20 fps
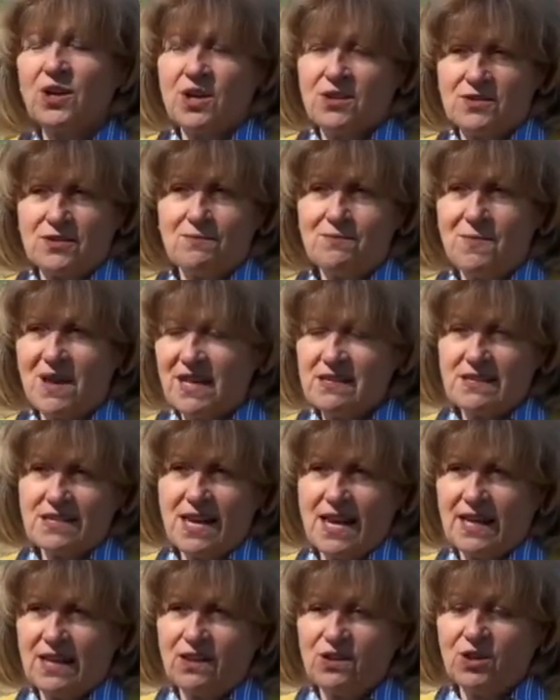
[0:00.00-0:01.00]
to
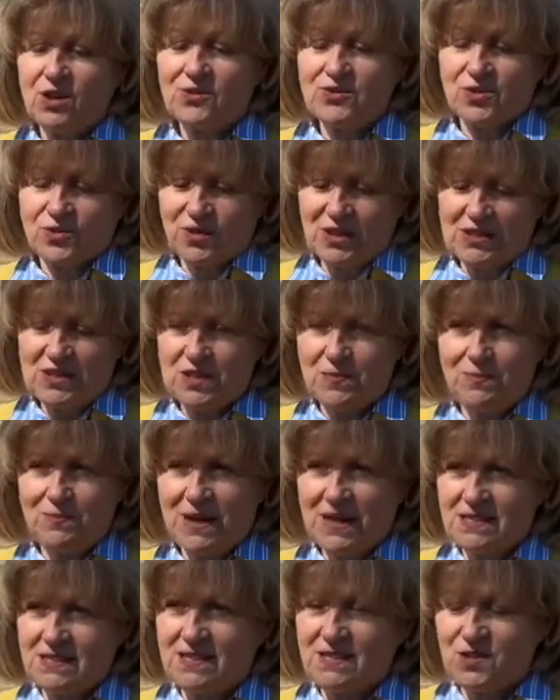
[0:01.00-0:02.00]
maintain those green
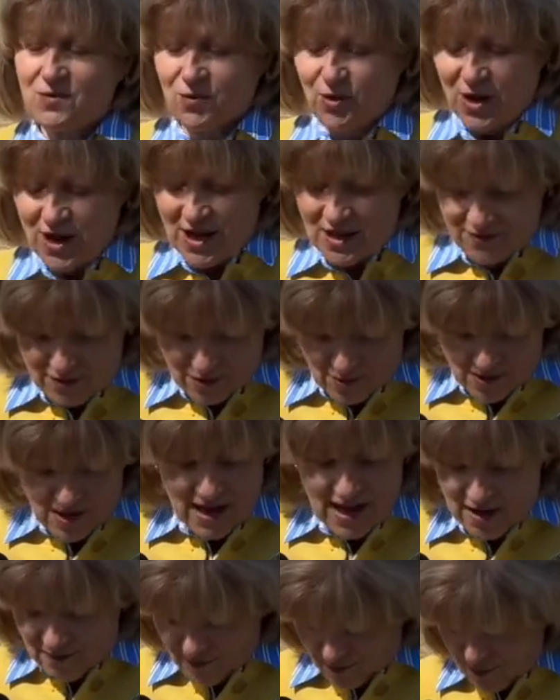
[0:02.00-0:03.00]
spaces
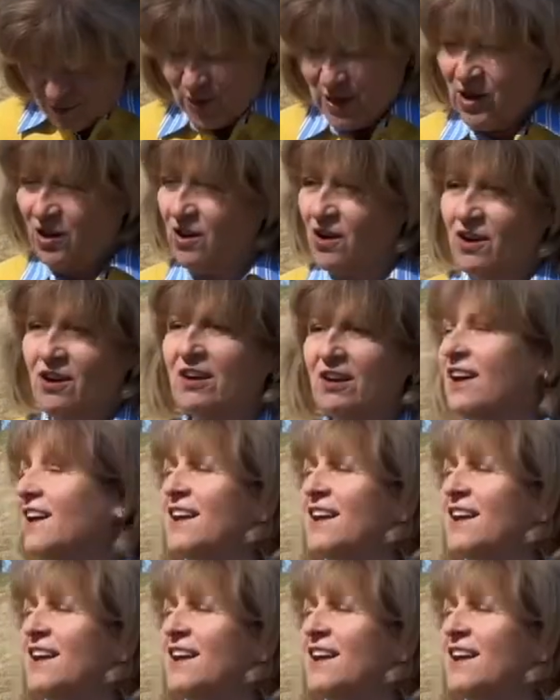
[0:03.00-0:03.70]
wherever we are.